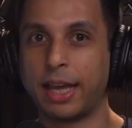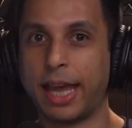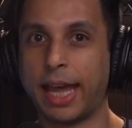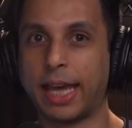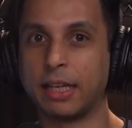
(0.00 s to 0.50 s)

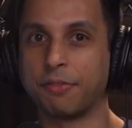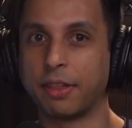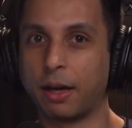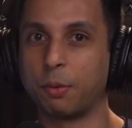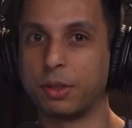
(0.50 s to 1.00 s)
And if
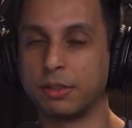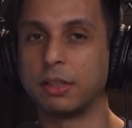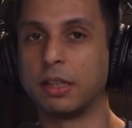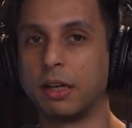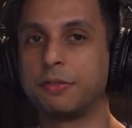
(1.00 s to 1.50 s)
that wasn't
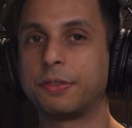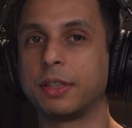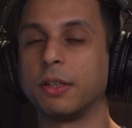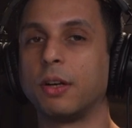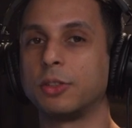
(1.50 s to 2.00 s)
enough,
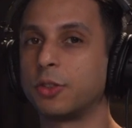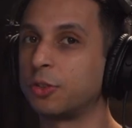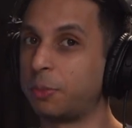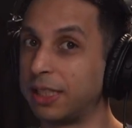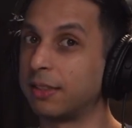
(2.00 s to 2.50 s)
he also
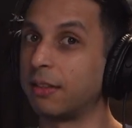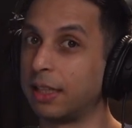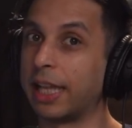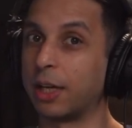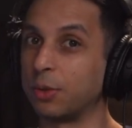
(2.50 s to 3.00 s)
speaks 3
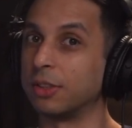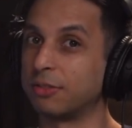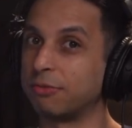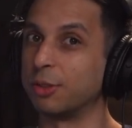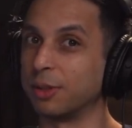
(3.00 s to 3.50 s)
languages
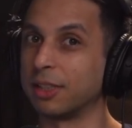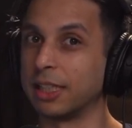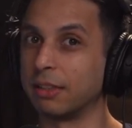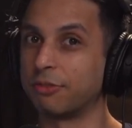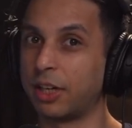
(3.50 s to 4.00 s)

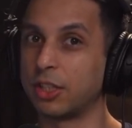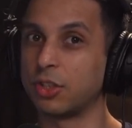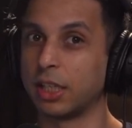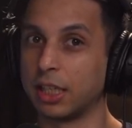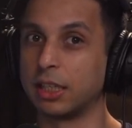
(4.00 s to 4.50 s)
fluently,
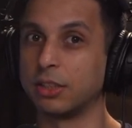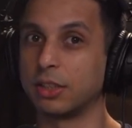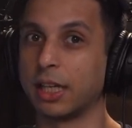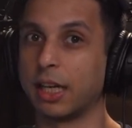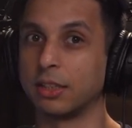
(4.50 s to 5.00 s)
French, English,
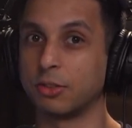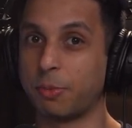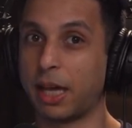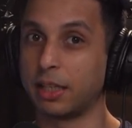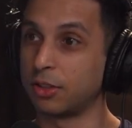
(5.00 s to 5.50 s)
and
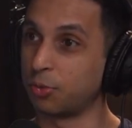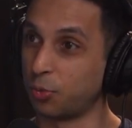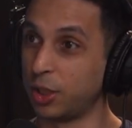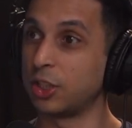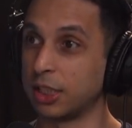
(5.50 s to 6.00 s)
Spanish,
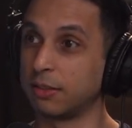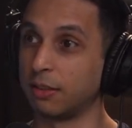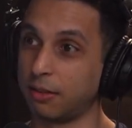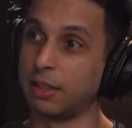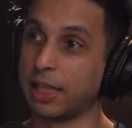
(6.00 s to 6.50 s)
which is the
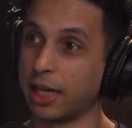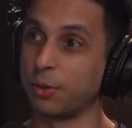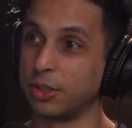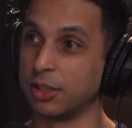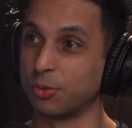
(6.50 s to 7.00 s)
3
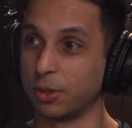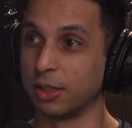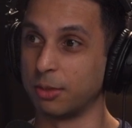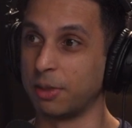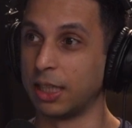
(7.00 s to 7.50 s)
languages we're
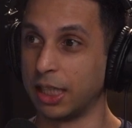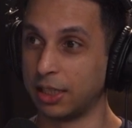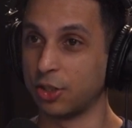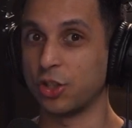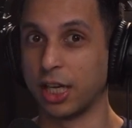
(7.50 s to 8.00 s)
going to be
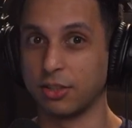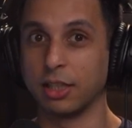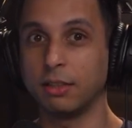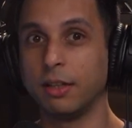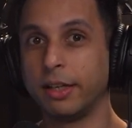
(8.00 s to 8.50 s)

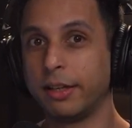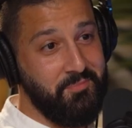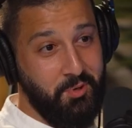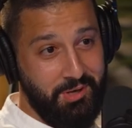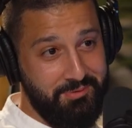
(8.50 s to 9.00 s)
interchanging
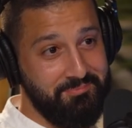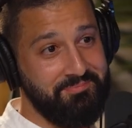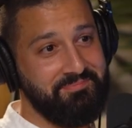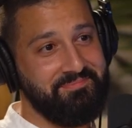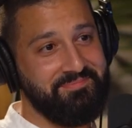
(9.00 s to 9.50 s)
in this
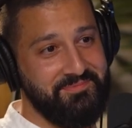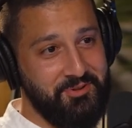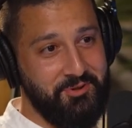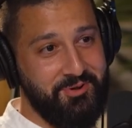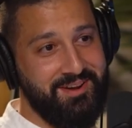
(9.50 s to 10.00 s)

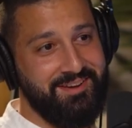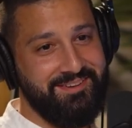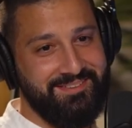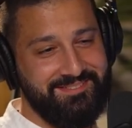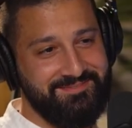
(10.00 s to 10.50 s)
conversation. Good. Actually,
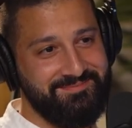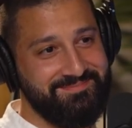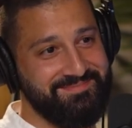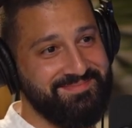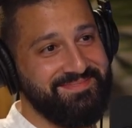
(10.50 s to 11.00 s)
no, I'm kidding.